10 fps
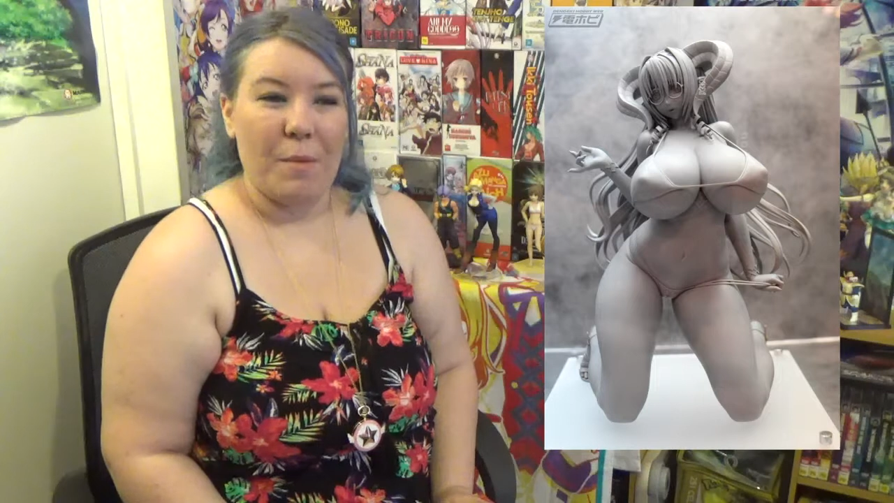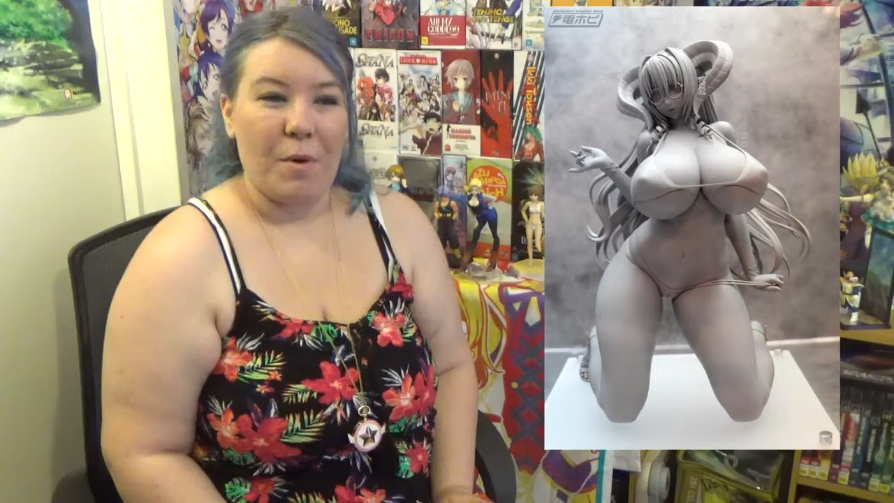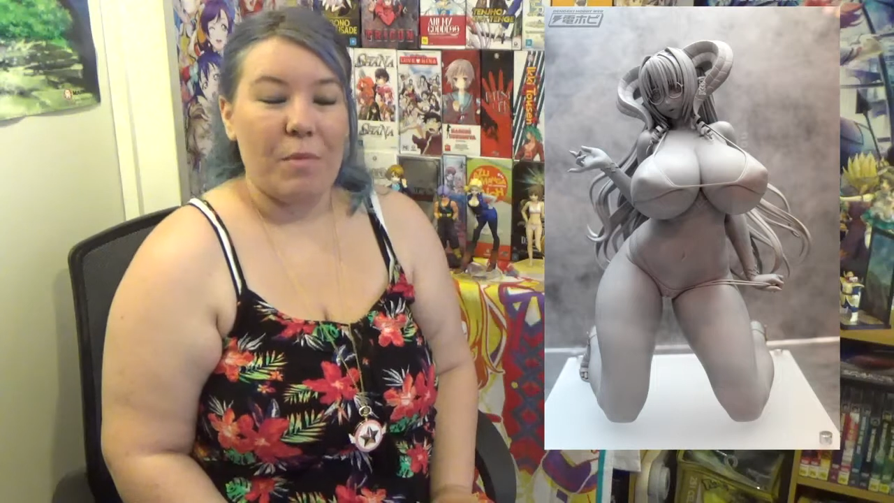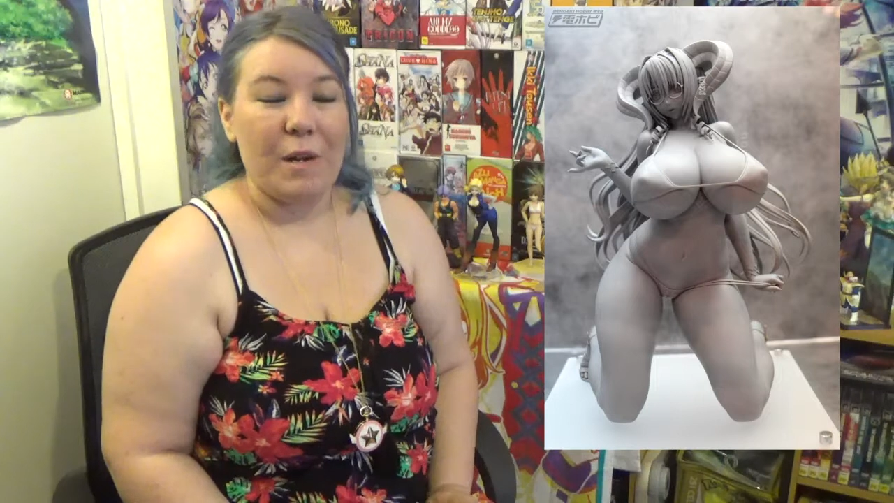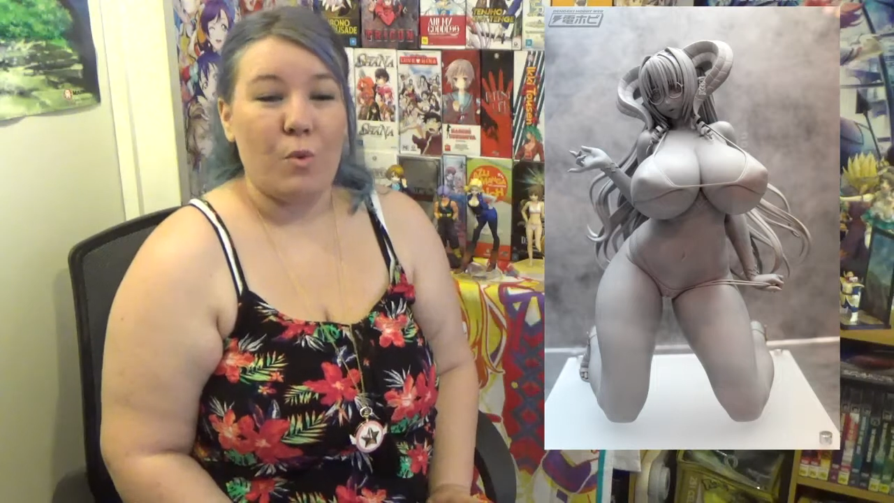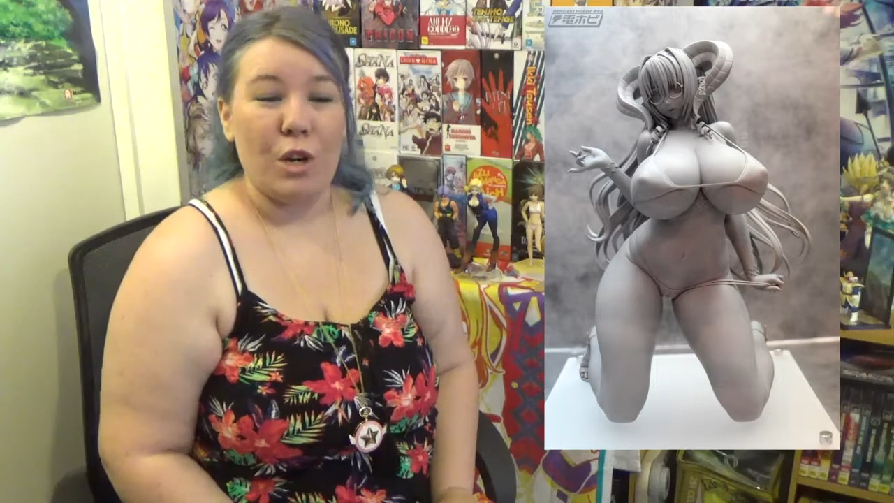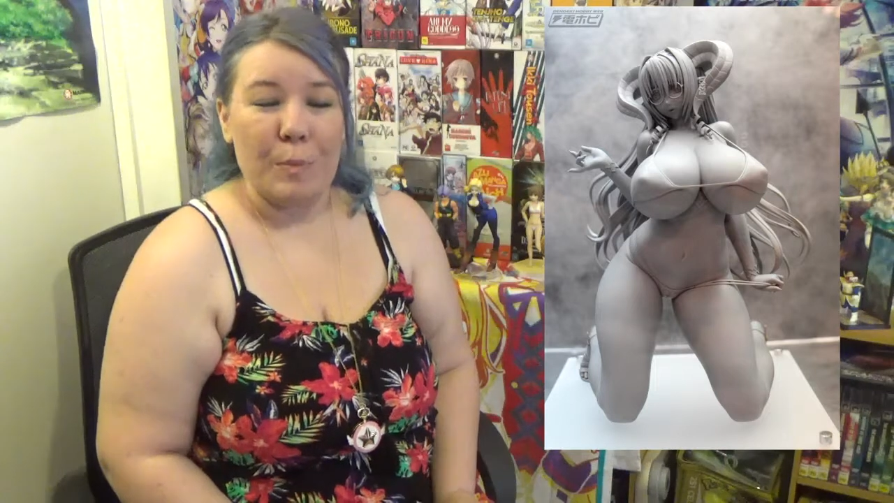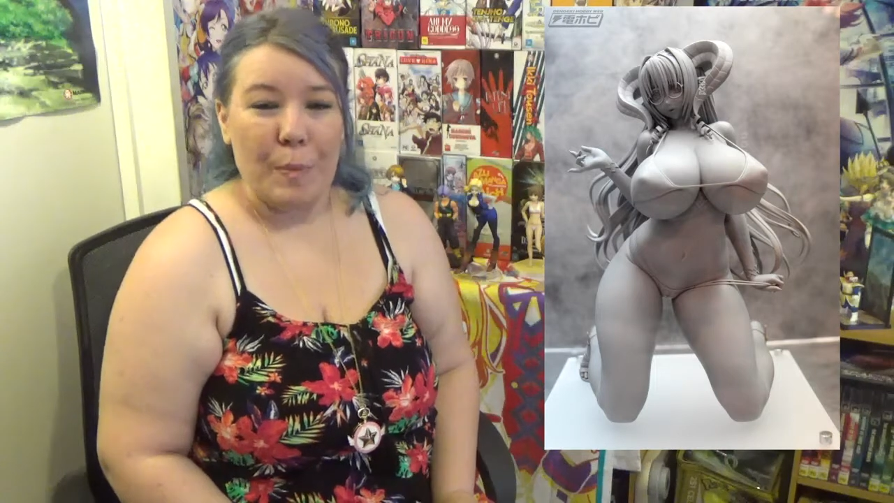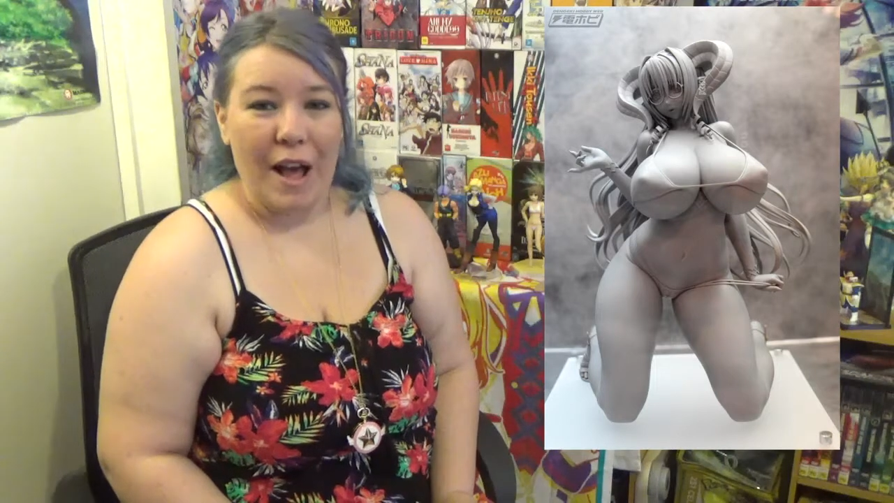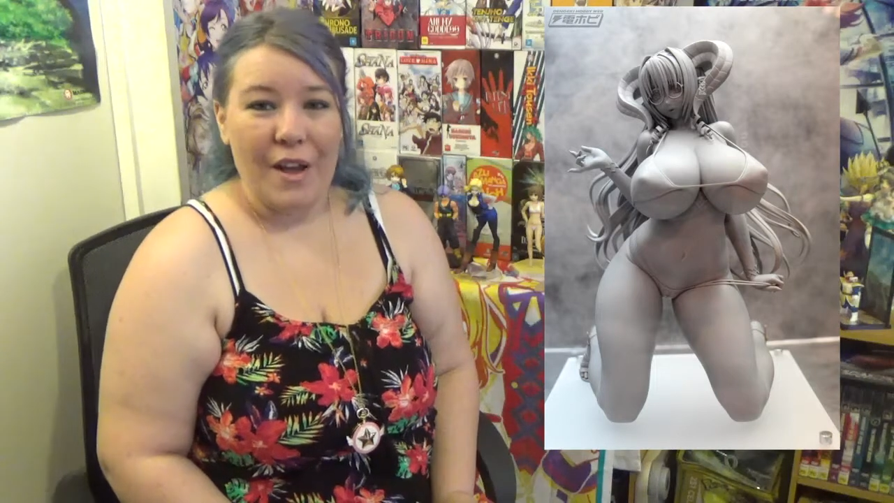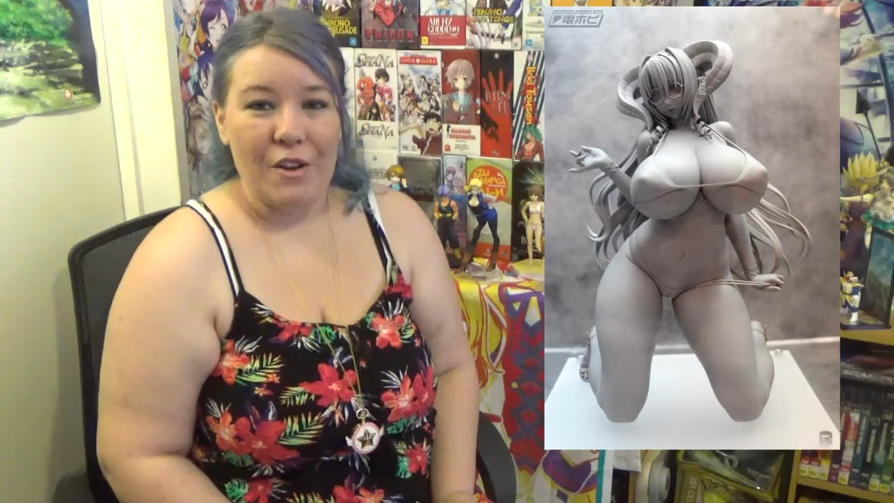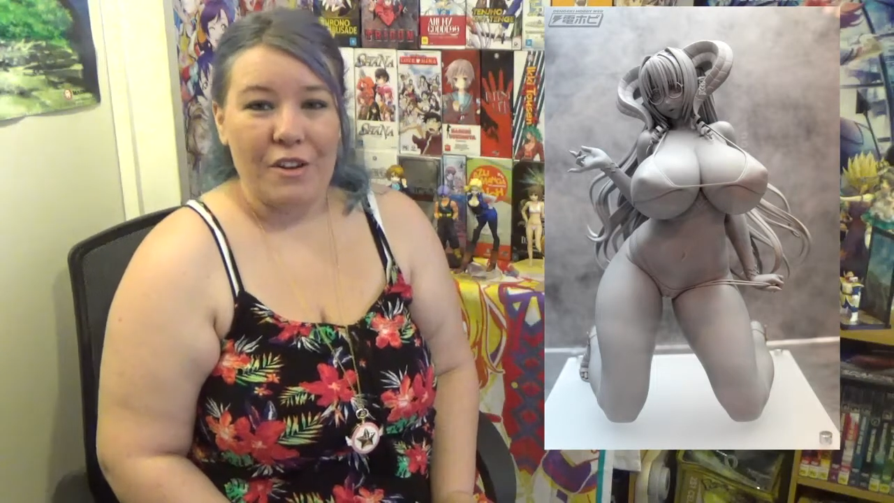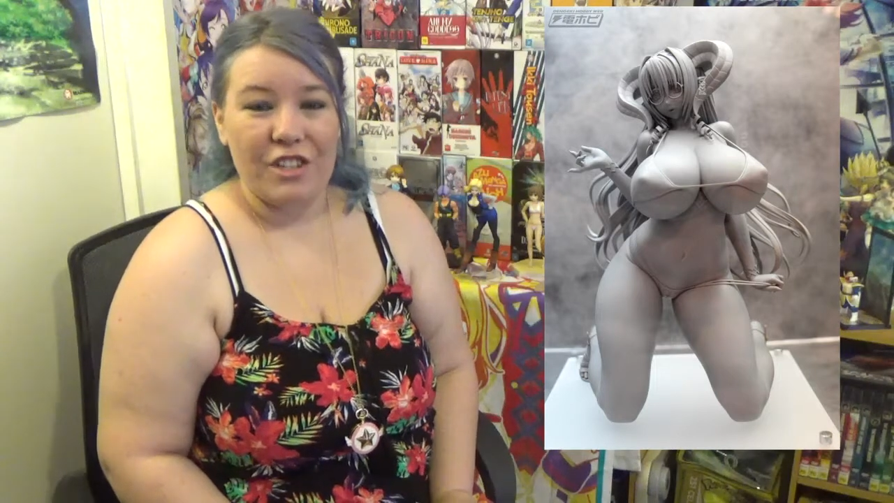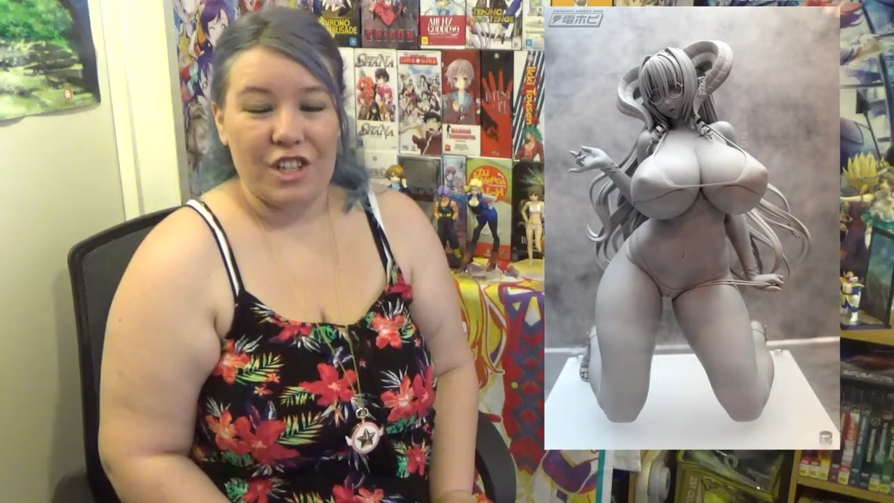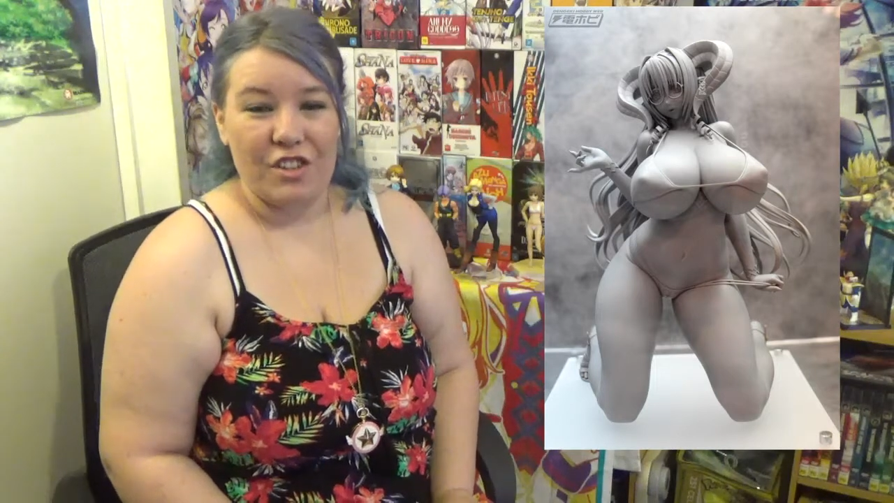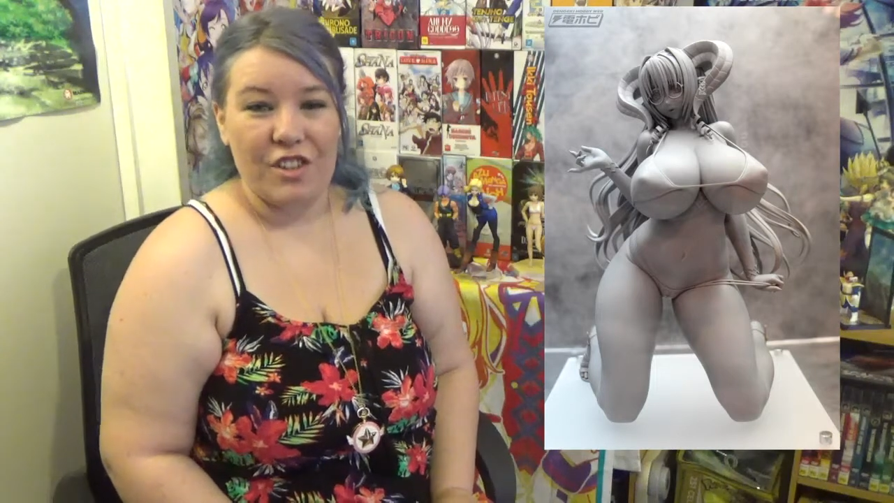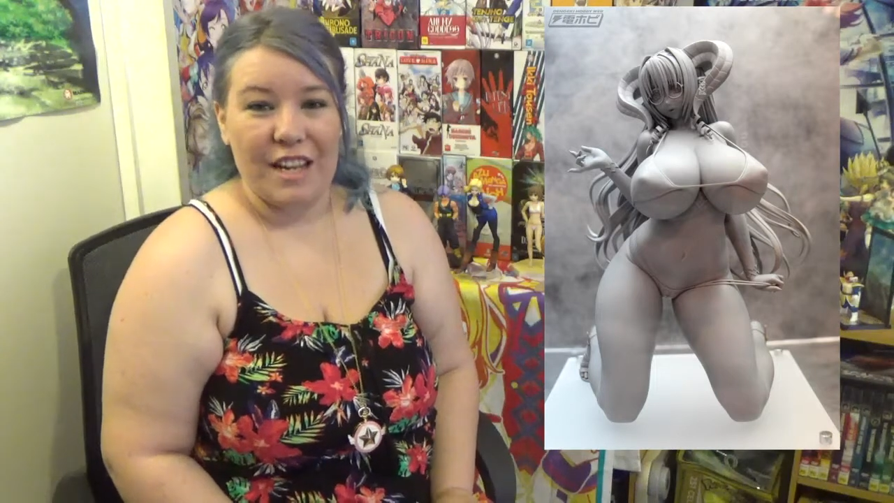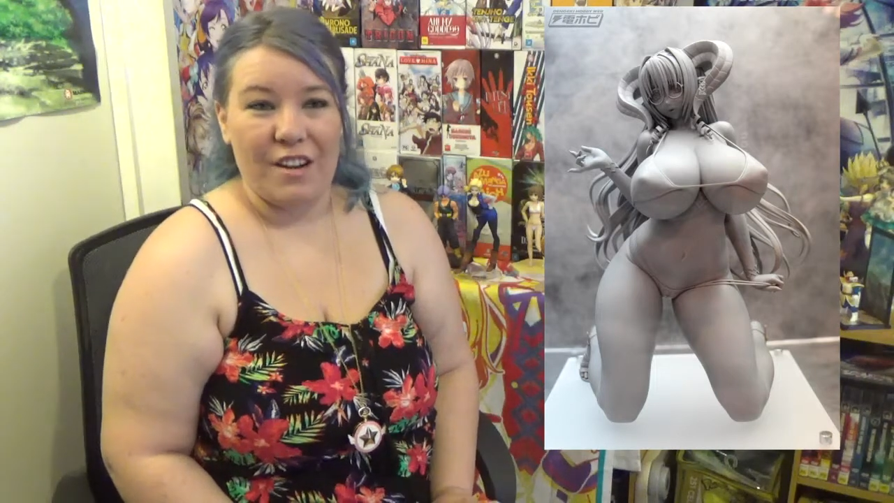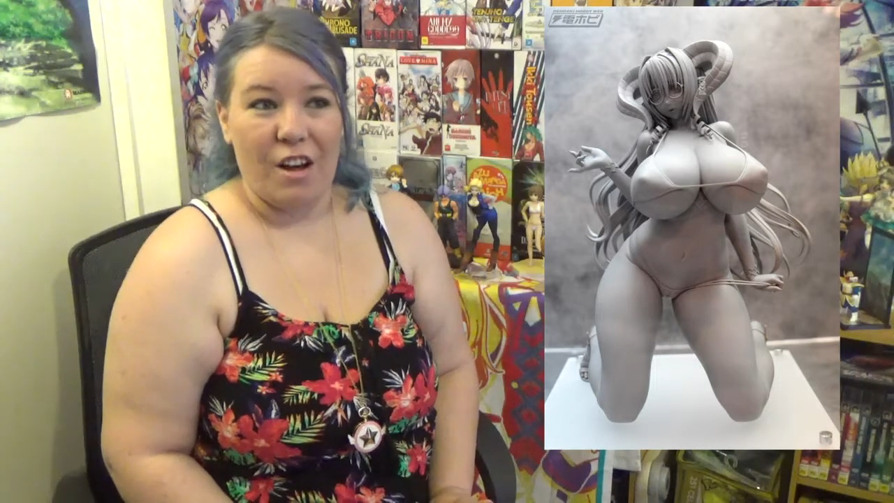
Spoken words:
I probably would buy her just so then